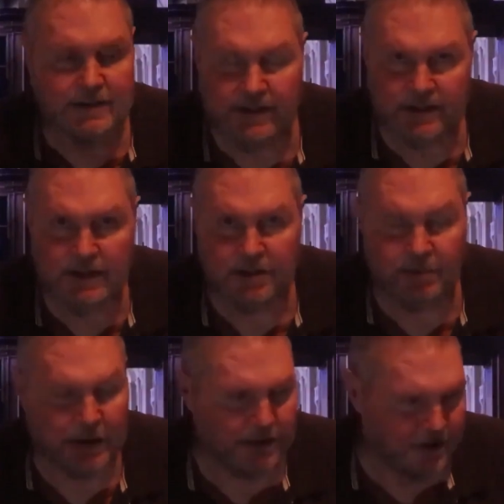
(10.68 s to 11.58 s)
I
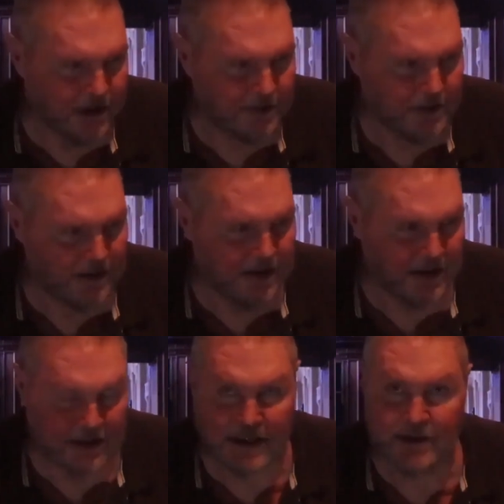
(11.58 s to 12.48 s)
think this picks up,
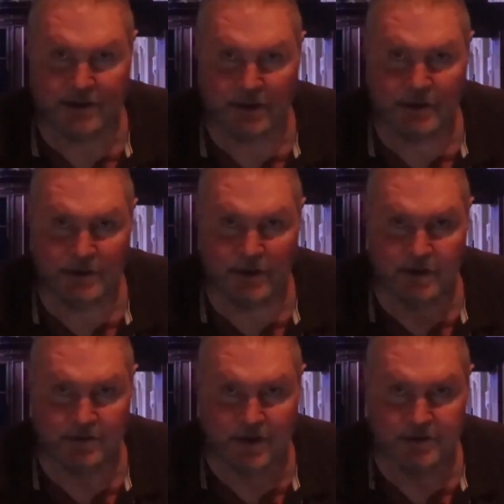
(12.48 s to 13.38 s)
and again, there's
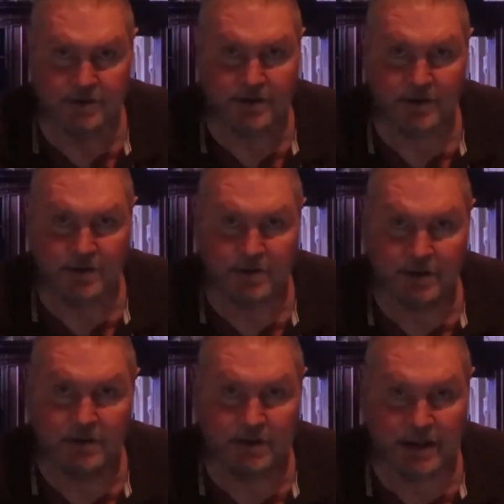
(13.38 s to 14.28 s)
only 12 verses,
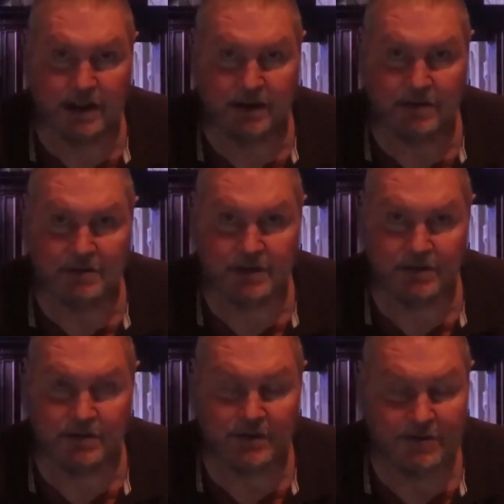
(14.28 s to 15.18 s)
so we're going to get it
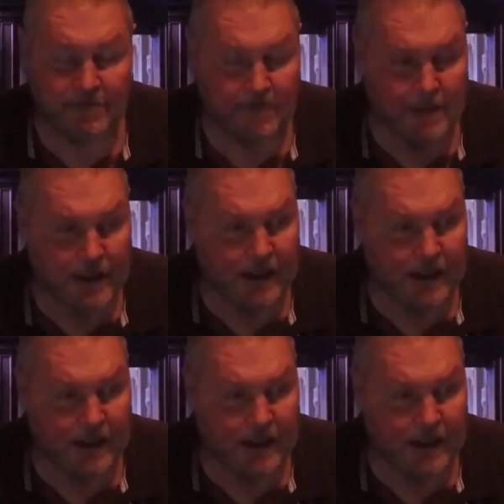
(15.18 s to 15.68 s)
on this one.